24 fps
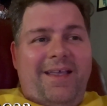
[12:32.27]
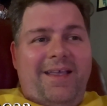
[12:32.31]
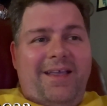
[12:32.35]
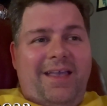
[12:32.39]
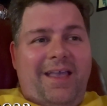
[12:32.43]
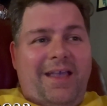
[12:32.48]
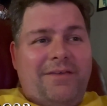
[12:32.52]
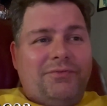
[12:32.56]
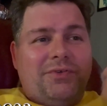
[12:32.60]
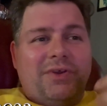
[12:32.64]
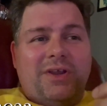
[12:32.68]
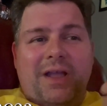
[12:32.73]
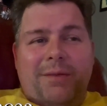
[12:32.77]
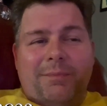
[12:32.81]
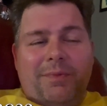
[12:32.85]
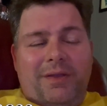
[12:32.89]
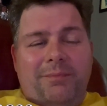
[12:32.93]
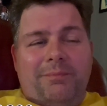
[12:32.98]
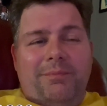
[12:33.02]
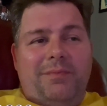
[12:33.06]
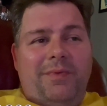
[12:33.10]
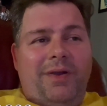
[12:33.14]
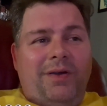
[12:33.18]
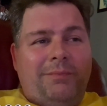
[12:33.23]
after
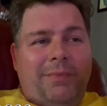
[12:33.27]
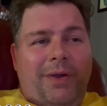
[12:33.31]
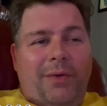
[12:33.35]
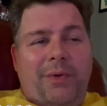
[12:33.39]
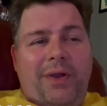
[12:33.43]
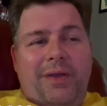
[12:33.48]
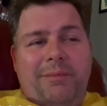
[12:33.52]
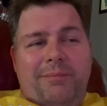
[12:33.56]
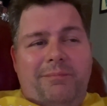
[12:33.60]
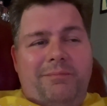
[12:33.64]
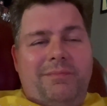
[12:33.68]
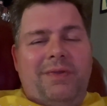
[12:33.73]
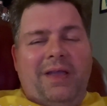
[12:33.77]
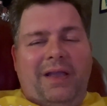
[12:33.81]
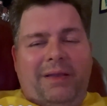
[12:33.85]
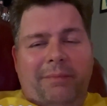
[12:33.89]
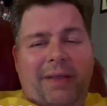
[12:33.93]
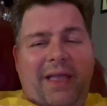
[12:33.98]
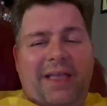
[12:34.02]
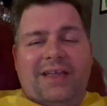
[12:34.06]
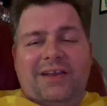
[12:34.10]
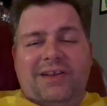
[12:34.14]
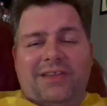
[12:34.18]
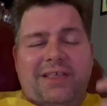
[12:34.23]
coming on my way
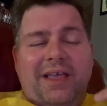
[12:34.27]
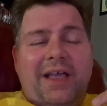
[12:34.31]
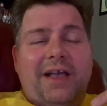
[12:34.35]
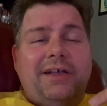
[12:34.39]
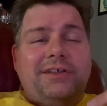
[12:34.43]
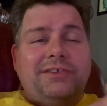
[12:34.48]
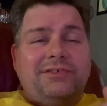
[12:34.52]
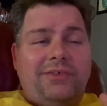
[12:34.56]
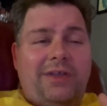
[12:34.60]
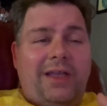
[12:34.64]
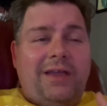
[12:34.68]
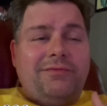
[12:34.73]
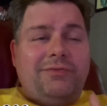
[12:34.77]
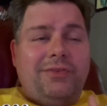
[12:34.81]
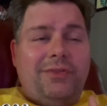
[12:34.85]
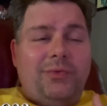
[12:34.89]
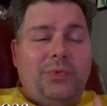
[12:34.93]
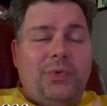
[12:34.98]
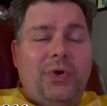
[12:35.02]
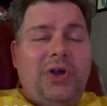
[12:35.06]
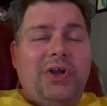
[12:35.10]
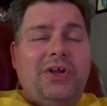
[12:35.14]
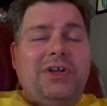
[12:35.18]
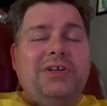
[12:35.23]
back into the house after the
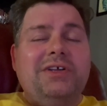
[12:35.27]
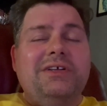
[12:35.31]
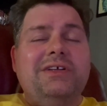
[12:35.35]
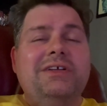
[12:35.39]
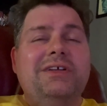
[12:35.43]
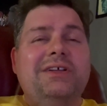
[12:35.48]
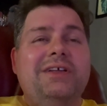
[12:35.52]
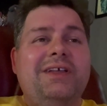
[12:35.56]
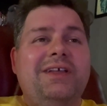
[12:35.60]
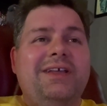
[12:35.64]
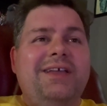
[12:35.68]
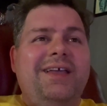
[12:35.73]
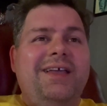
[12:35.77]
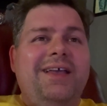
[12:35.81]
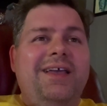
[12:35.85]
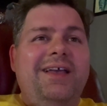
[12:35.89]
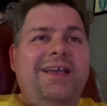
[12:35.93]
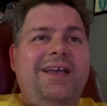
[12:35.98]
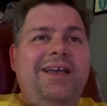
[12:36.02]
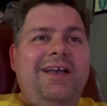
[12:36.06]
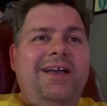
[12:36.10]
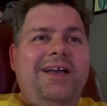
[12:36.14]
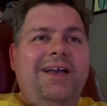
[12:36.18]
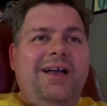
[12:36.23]
walk.
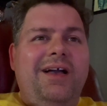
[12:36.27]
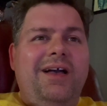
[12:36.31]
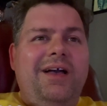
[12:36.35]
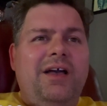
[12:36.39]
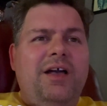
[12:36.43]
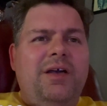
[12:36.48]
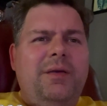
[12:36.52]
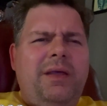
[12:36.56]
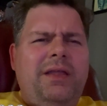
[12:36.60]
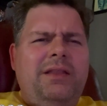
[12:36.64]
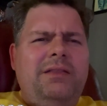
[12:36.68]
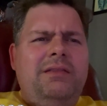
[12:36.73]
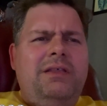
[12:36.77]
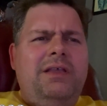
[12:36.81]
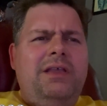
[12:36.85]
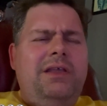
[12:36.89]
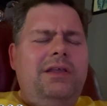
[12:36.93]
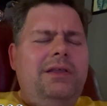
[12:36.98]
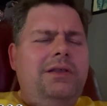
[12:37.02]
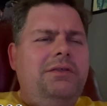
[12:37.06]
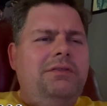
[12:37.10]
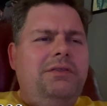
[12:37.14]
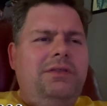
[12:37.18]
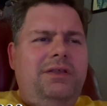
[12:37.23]
And
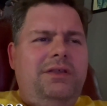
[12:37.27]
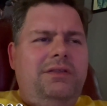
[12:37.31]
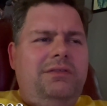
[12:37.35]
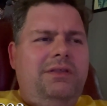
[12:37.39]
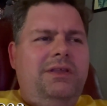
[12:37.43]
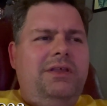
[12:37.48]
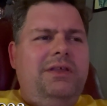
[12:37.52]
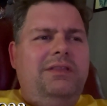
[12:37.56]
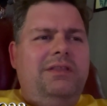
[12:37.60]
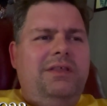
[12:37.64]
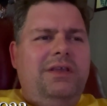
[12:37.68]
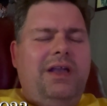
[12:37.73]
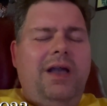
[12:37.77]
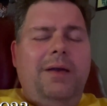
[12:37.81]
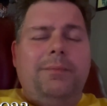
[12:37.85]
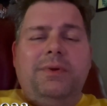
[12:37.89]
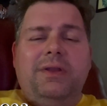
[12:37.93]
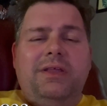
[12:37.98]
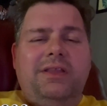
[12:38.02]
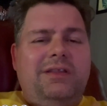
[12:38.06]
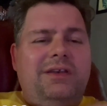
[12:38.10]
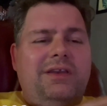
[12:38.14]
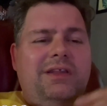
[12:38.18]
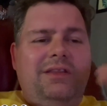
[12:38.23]
the
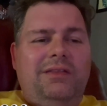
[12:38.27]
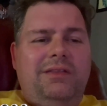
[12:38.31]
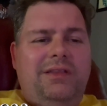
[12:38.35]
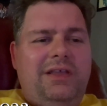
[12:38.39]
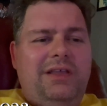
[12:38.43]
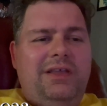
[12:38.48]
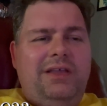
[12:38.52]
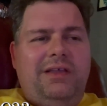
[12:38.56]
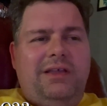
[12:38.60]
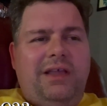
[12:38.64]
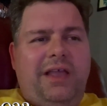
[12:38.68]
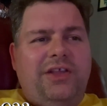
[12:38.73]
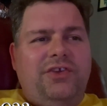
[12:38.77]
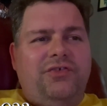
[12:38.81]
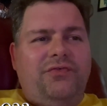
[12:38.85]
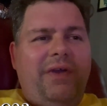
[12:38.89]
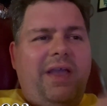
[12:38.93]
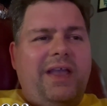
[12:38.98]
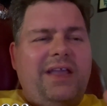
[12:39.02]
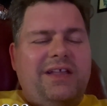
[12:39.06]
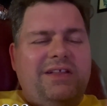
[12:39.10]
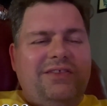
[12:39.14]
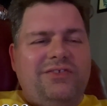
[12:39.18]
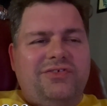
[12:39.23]
company that did the
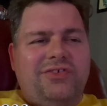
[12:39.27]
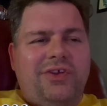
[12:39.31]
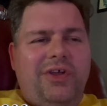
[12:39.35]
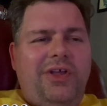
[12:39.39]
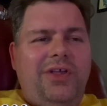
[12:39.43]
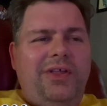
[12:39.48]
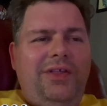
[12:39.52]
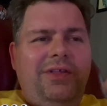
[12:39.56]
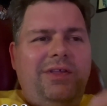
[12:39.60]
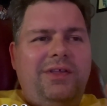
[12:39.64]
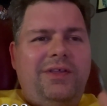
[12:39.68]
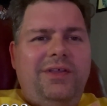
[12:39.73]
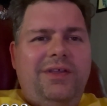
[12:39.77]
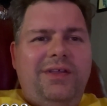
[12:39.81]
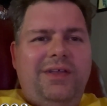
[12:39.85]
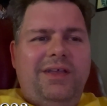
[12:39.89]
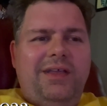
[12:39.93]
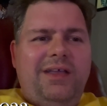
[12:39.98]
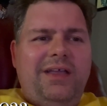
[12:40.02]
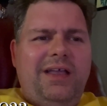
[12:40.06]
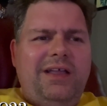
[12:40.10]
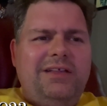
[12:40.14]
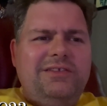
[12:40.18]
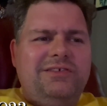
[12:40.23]
HVAC install
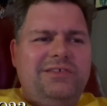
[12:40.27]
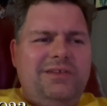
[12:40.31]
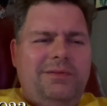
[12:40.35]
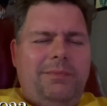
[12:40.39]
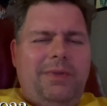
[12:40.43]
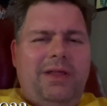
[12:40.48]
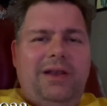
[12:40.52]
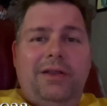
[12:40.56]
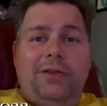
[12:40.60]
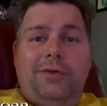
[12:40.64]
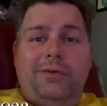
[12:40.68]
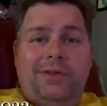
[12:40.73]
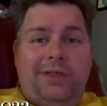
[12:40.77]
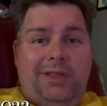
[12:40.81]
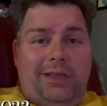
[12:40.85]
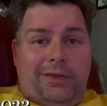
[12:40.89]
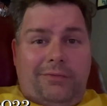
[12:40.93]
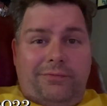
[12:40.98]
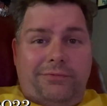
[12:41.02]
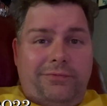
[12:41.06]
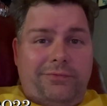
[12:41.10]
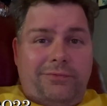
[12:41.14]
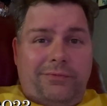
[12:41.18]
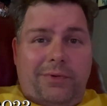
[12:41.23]
had sent me a little
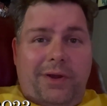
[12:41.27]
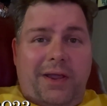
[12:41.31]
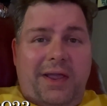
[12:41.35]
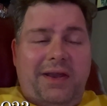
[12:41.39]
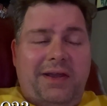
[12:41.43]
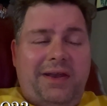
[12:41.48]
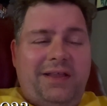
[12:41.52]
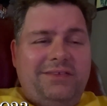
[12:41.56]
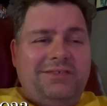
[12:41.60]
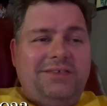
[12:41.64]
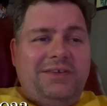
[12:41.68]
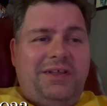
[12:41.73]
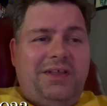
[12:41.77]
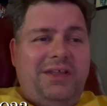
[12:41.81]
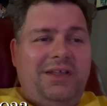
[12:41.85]
gift, right? As a,